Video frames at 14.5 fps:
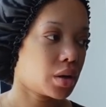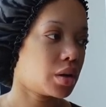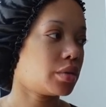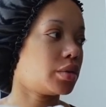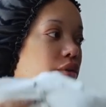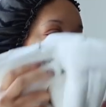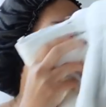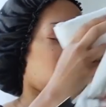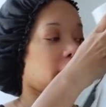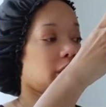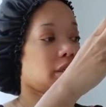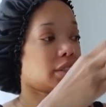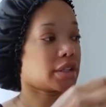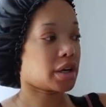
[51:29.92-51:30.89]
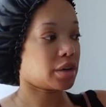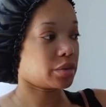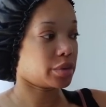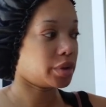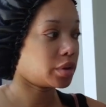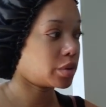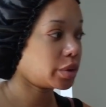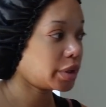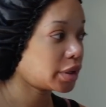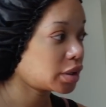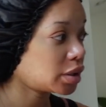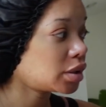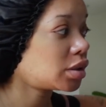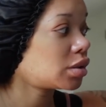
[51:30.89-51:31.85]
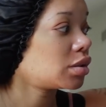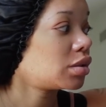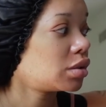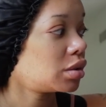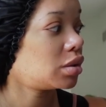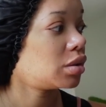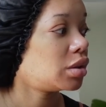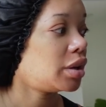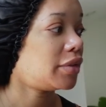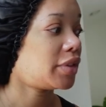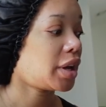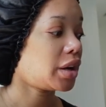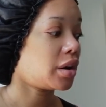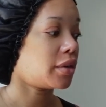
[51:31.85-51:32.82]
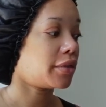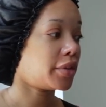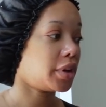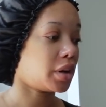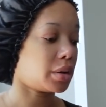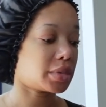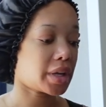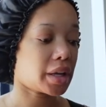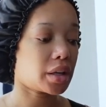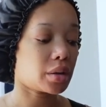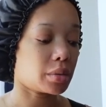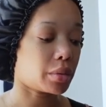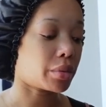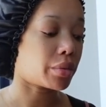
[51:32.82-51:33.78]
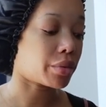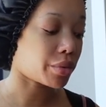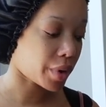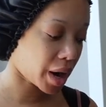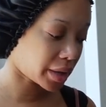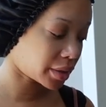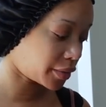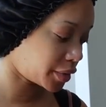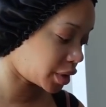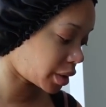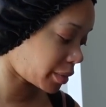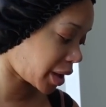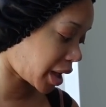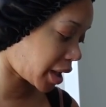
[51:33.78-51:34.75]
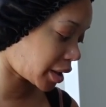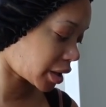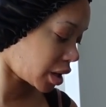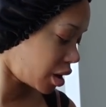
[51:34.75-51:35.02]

I'm gonna try these on real quick because if they don't fit, I'm taking them right the fuck back.